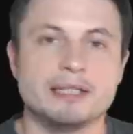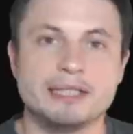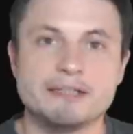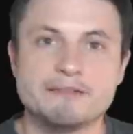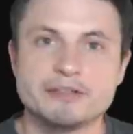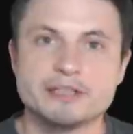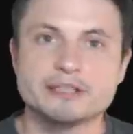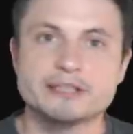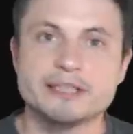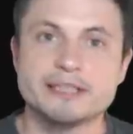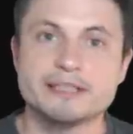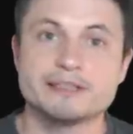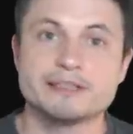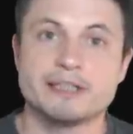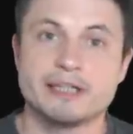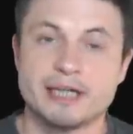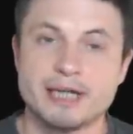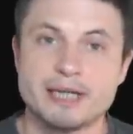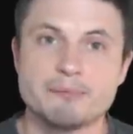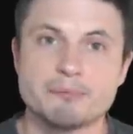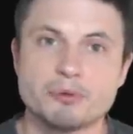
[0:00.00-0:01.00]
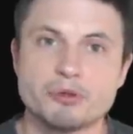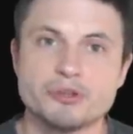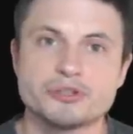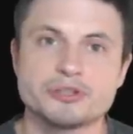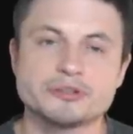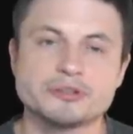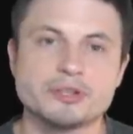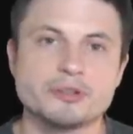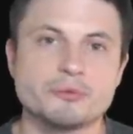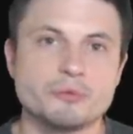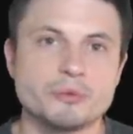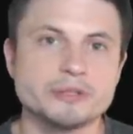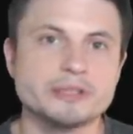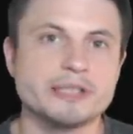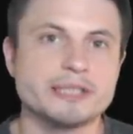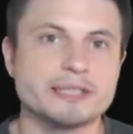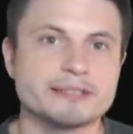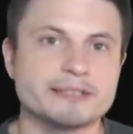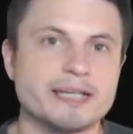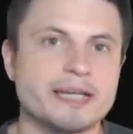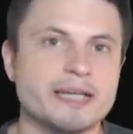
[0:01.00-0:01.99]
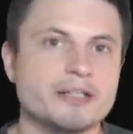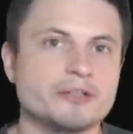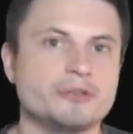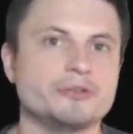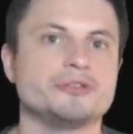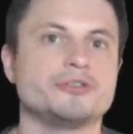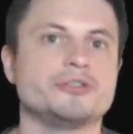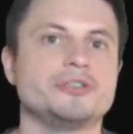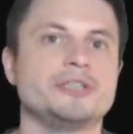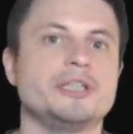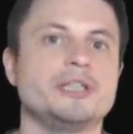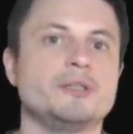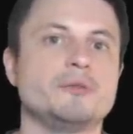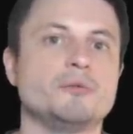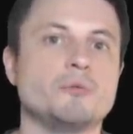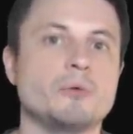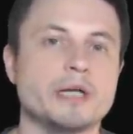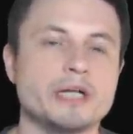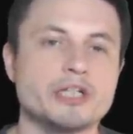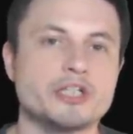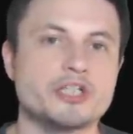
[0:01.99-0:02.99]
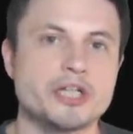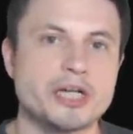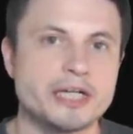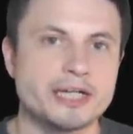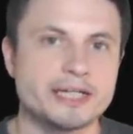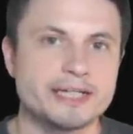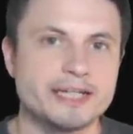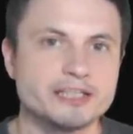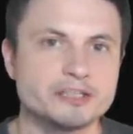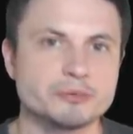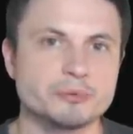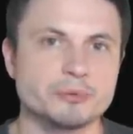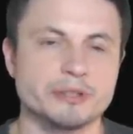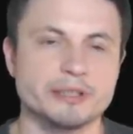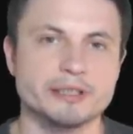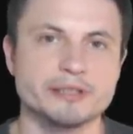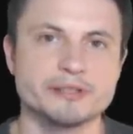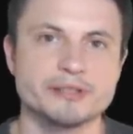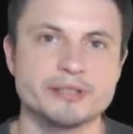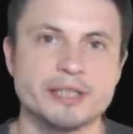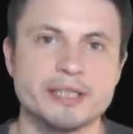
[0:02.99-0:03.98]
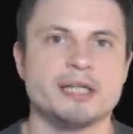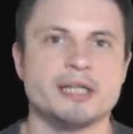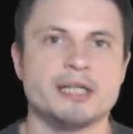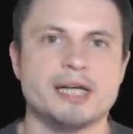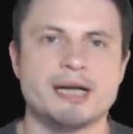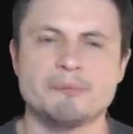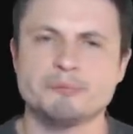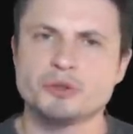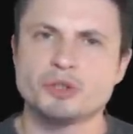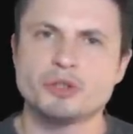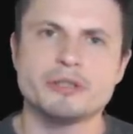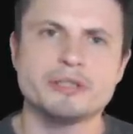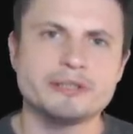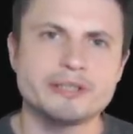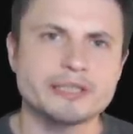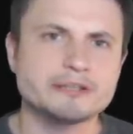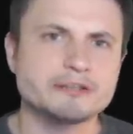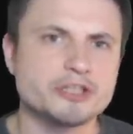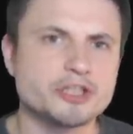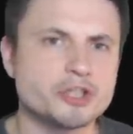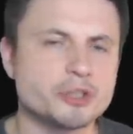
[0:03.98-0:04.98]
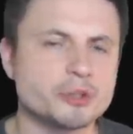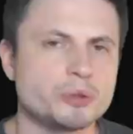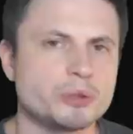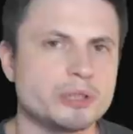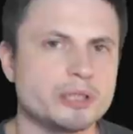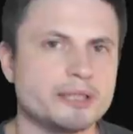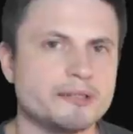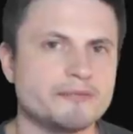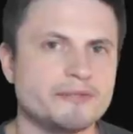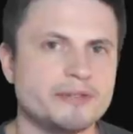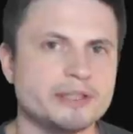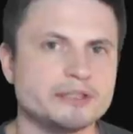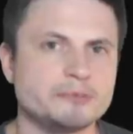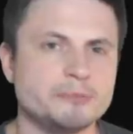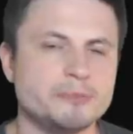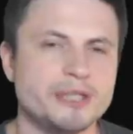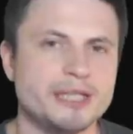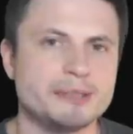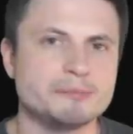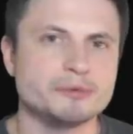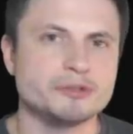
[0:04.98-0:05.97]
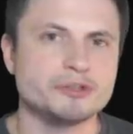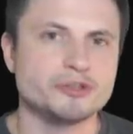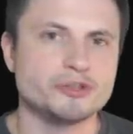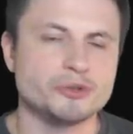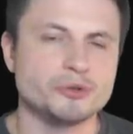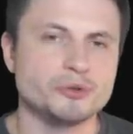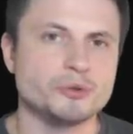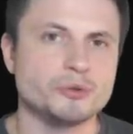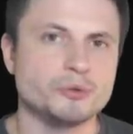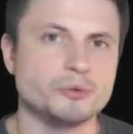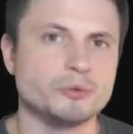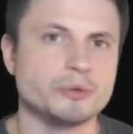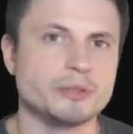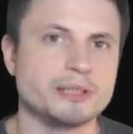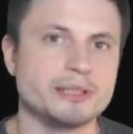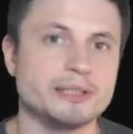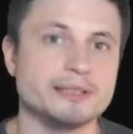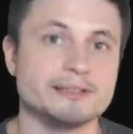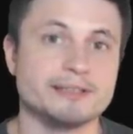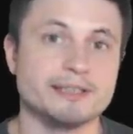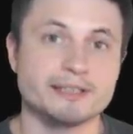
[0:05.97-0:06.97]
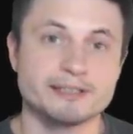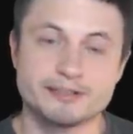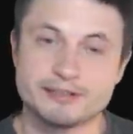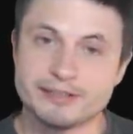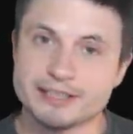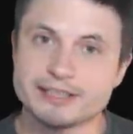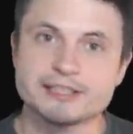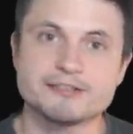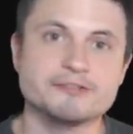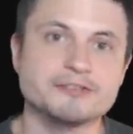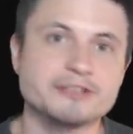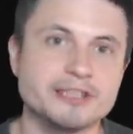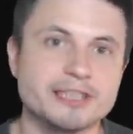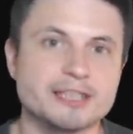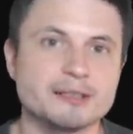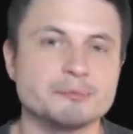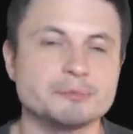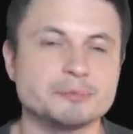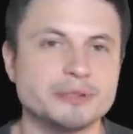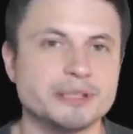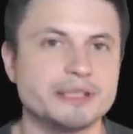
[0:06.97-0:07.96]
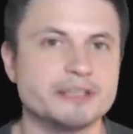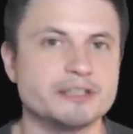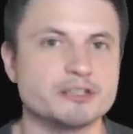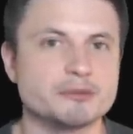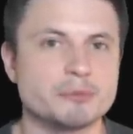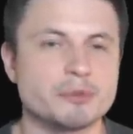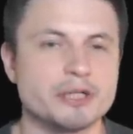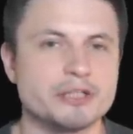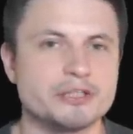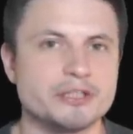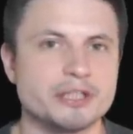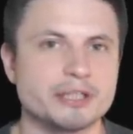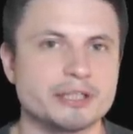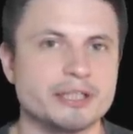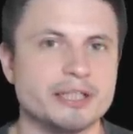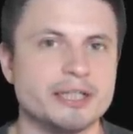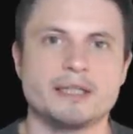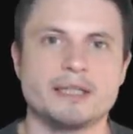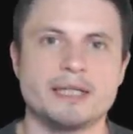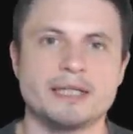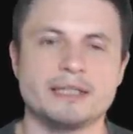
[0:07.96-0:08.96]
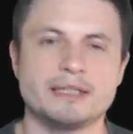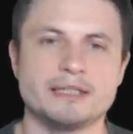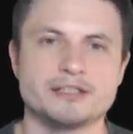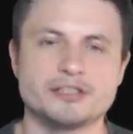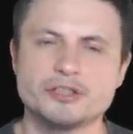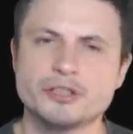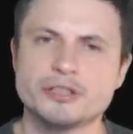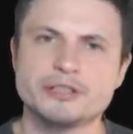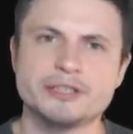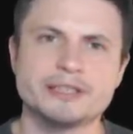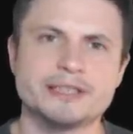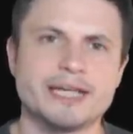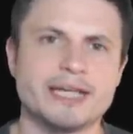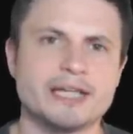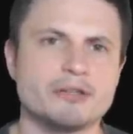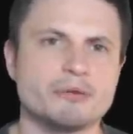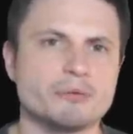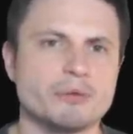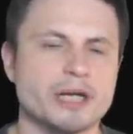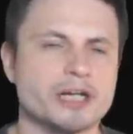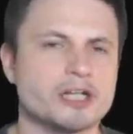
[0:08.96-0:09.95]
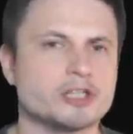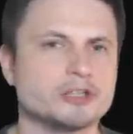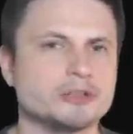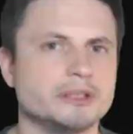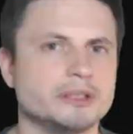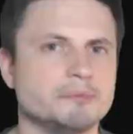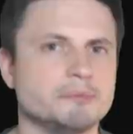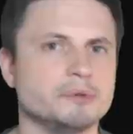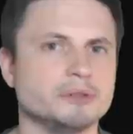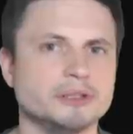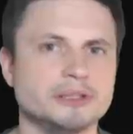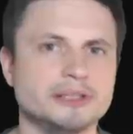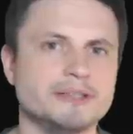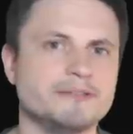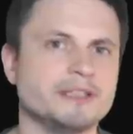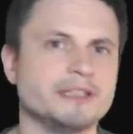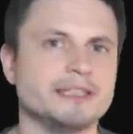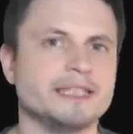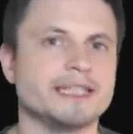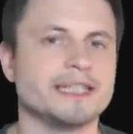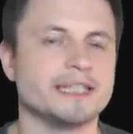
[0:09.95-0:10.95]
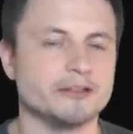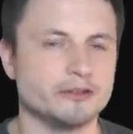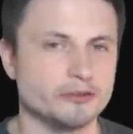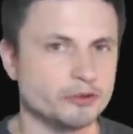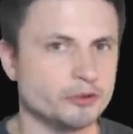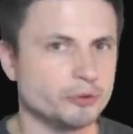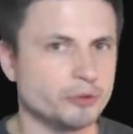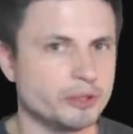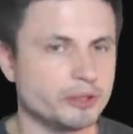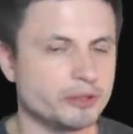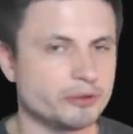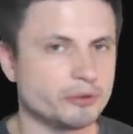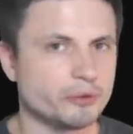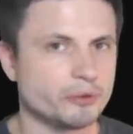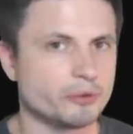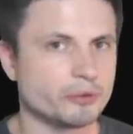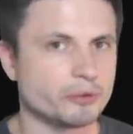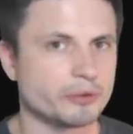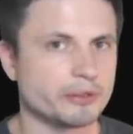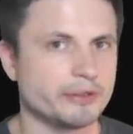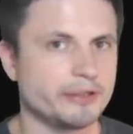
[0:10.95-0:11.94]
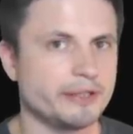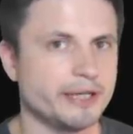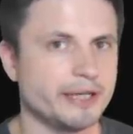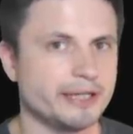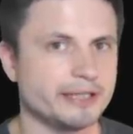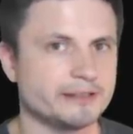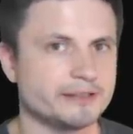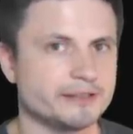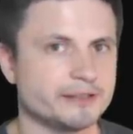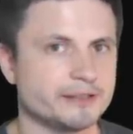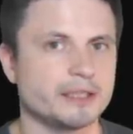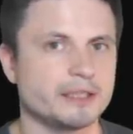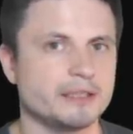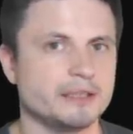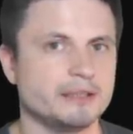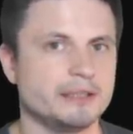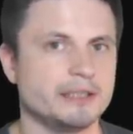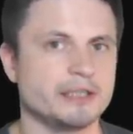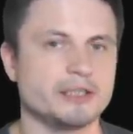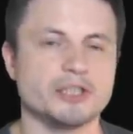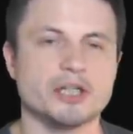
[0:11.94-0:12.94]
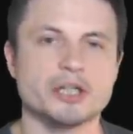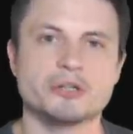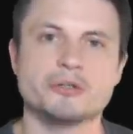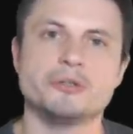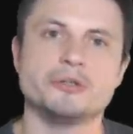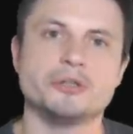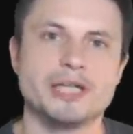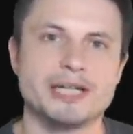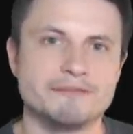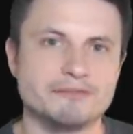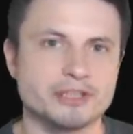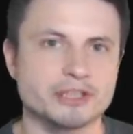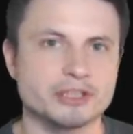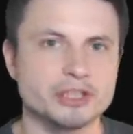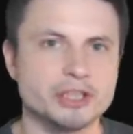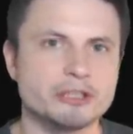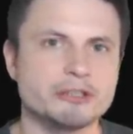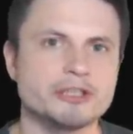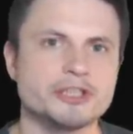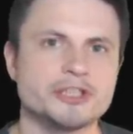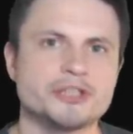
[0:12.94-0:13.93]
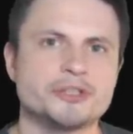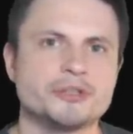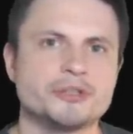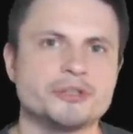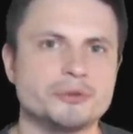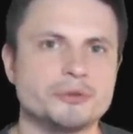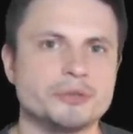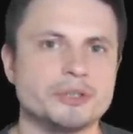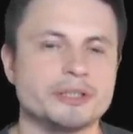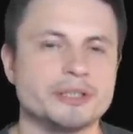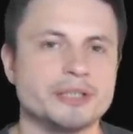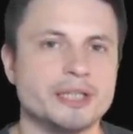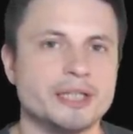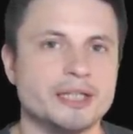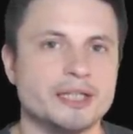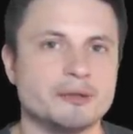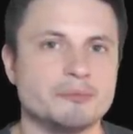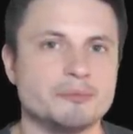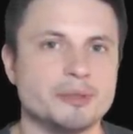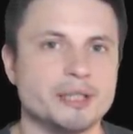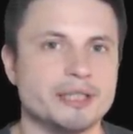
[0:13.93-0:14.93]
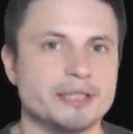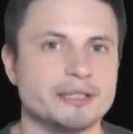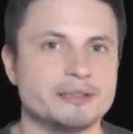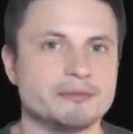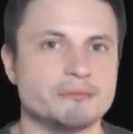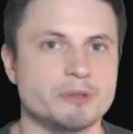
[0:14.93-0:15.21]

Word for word: Nevertheless, I'm personally really excited to see where China gets with this. I'm not entirely sure if they'll be able to successfully complete this project. And it's not that I don't actually believe that they can do it or that they're not going to have technology to do it, but